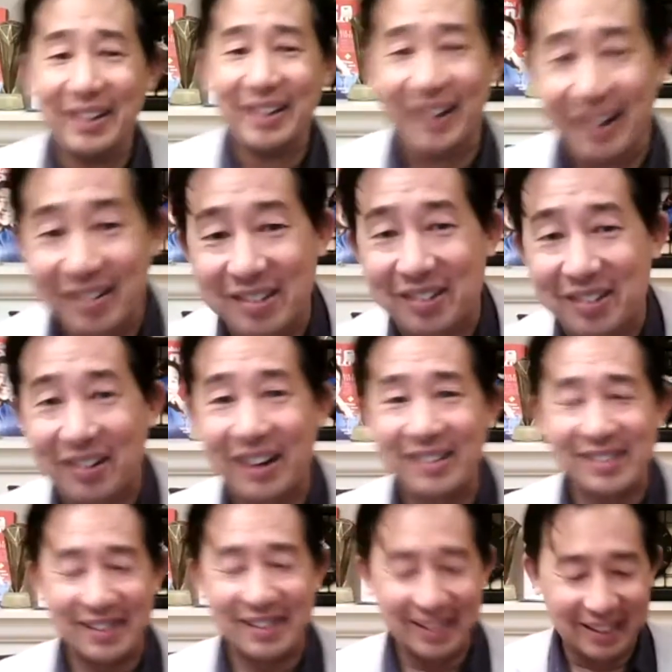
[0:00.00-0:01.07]
It's
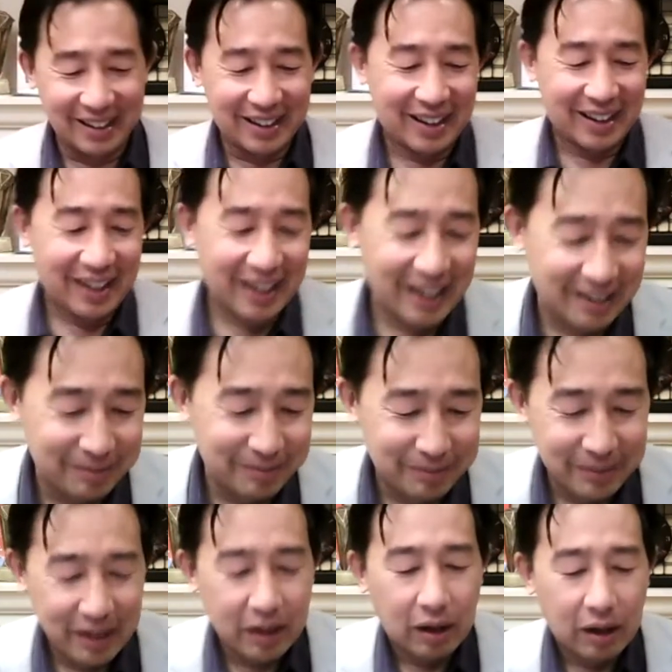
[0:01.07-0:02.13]
crazy.
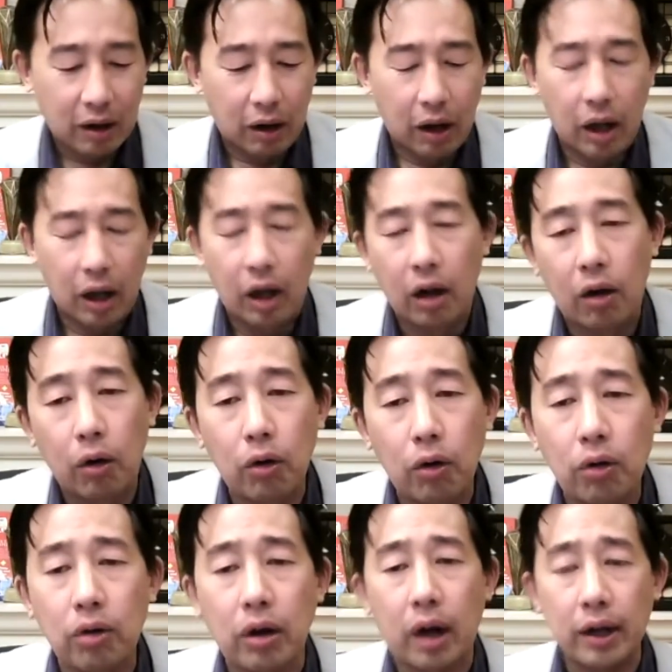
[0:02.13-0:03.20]

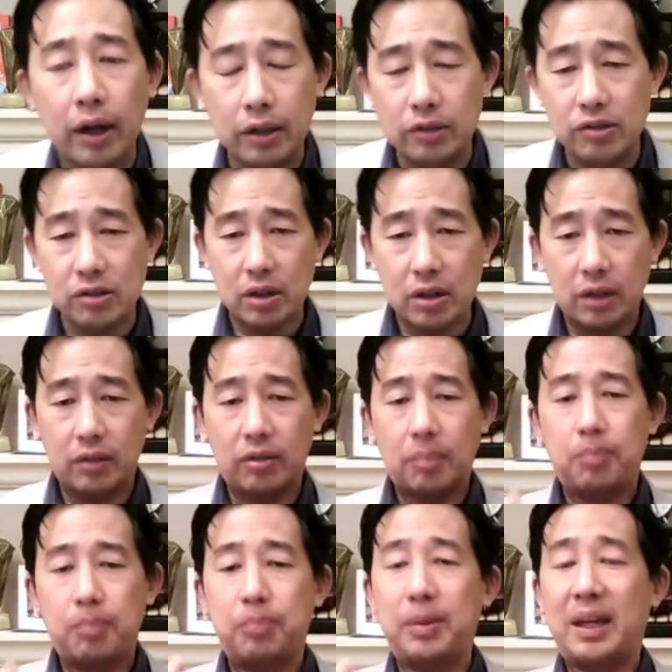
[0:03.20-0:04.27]
Or are you just going to
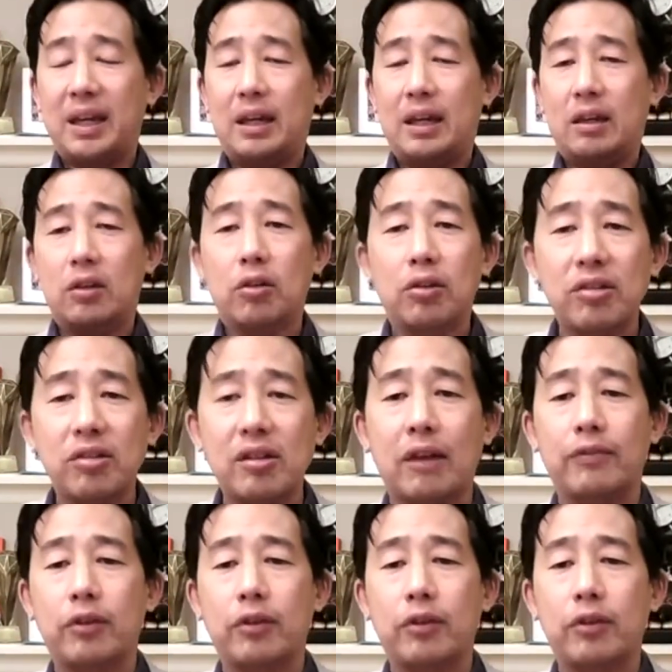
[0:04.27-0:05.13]
be yourself,